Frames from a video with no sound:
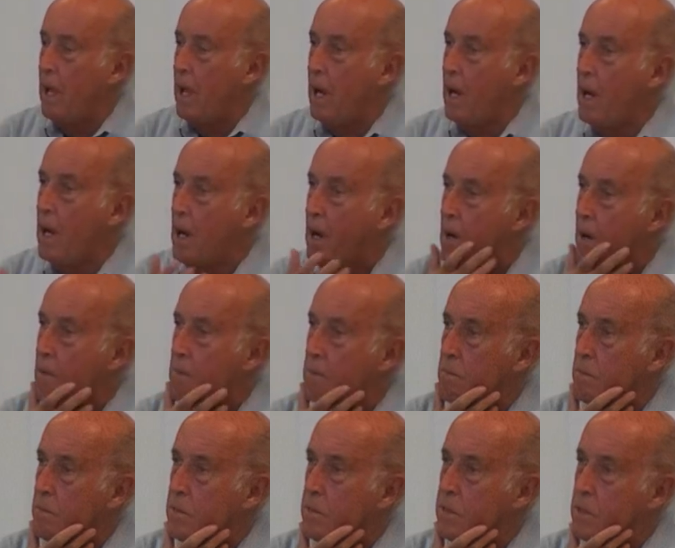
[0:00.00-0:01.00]

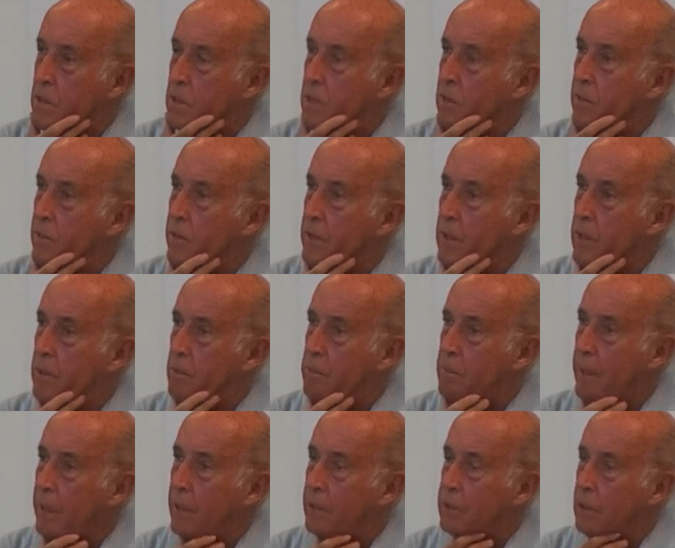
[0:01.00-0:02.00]
um, it's usually fear,
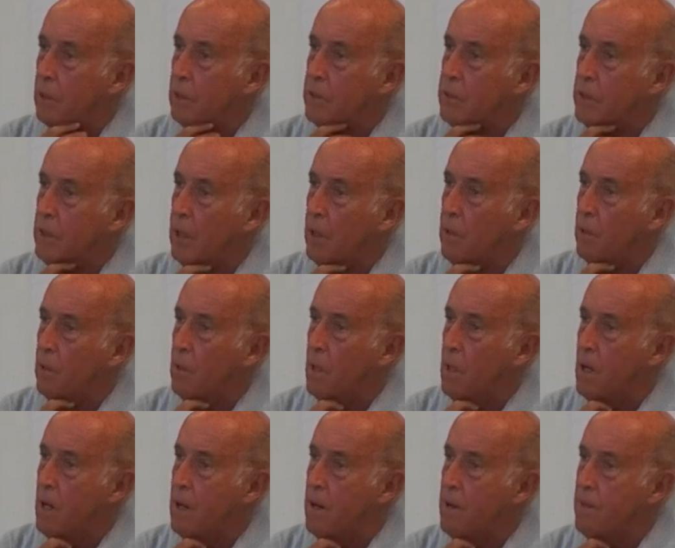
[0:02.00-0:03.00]
but it's also
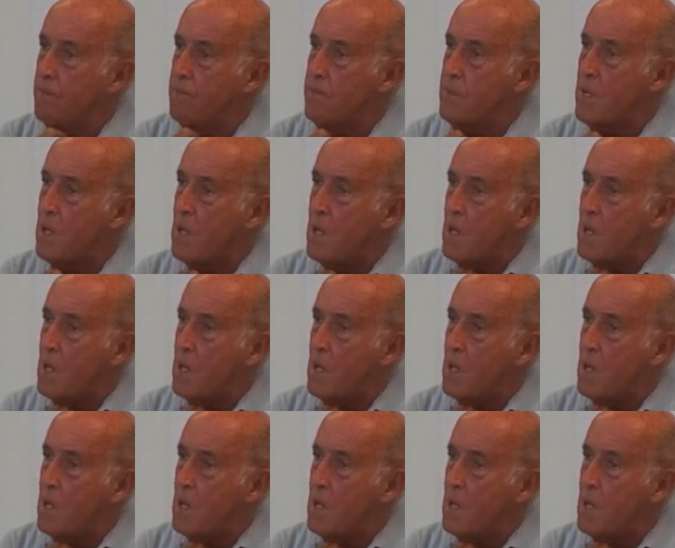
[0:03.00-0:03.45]
um,